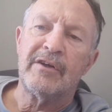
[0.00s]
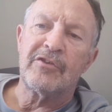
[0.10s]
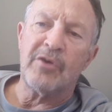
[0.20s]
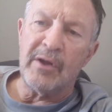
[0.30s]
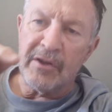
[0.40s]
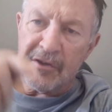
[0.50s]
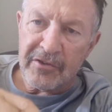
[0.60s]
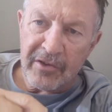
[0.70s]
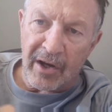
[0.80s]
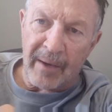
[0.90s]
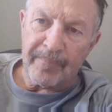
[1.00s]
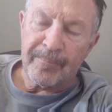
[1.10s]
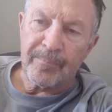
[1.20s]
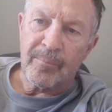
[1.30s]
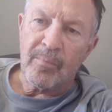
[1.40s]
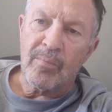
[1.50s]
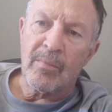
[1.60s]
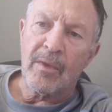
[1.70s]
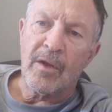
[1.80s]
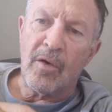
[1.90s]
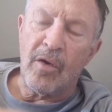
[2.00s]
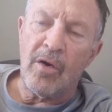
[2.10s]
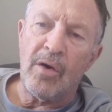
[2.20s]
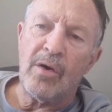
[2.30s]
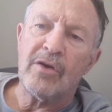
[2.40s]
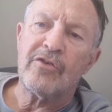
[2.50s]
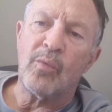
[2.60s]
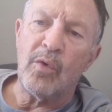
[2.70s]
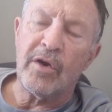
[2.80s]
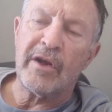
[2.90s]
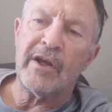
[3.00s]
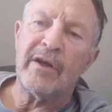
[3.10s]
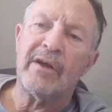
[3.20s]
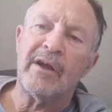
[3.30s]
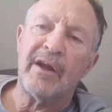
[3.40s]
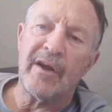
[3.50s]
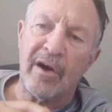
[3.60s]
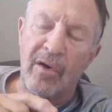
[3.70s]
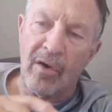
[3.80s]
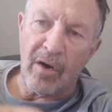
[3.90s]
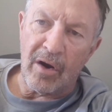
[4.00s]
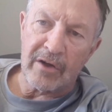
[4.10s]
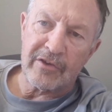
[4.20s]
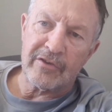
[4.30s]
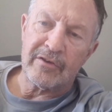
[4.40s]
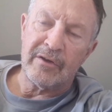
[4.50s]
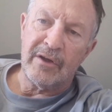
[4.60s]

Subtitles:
So in this time, God's working in our hearts.